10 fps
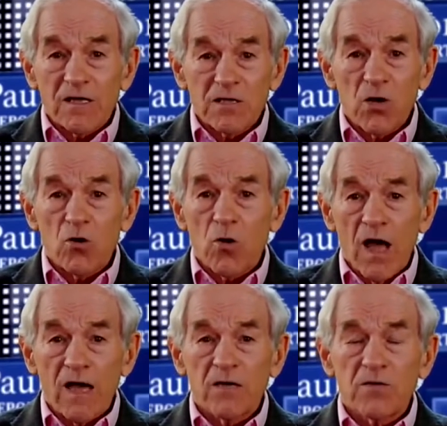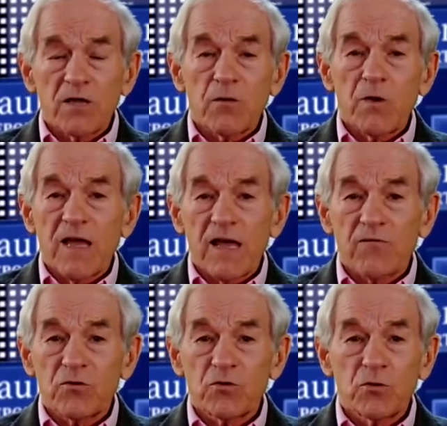So I don't think we
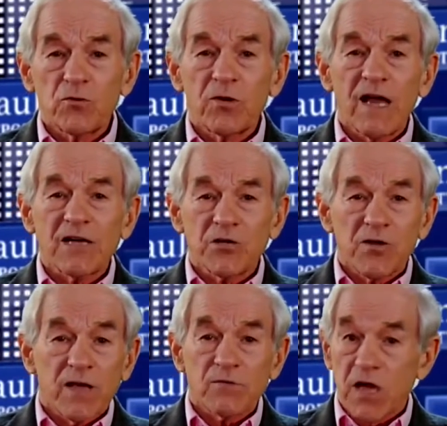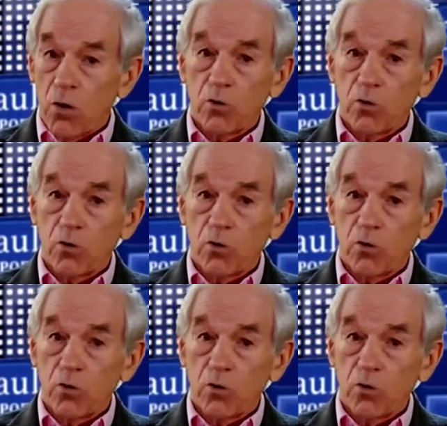have to lecture them and say,